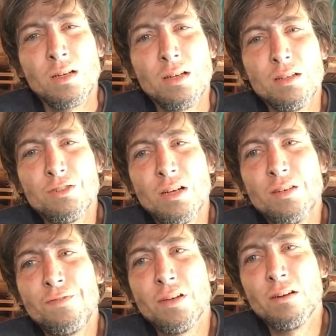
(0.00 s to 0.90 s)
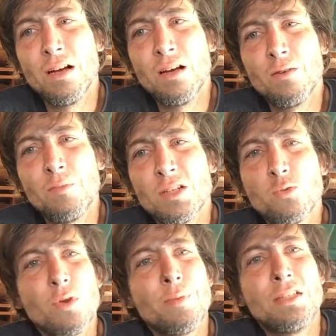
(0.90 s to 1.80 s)
kind of trying to figure out, much
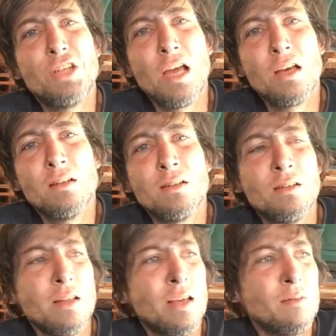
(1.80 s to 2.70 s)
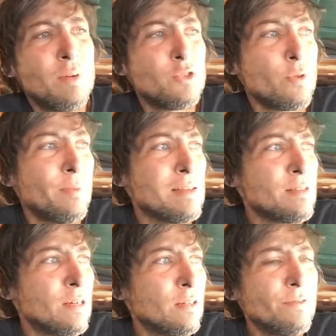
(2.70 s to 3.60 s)
with my channel and much with
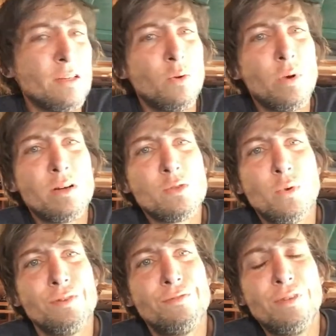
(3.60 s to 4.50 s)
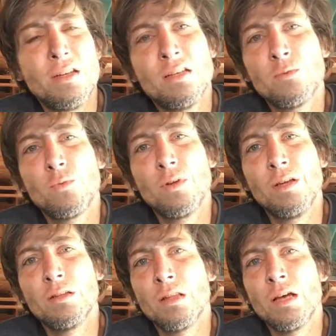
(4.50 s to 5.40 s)
myself, you know, where does one fit
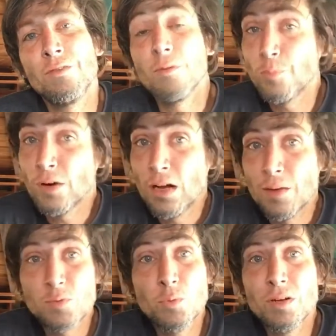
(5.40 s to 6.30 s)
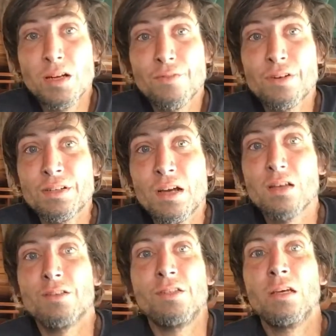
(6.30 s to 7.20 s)
in life? And perhaps one never
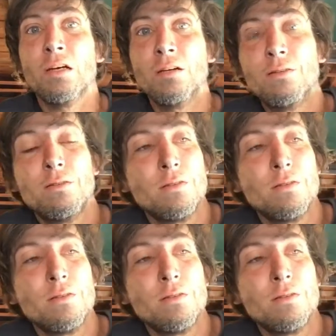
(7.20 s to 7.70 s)
does, you know.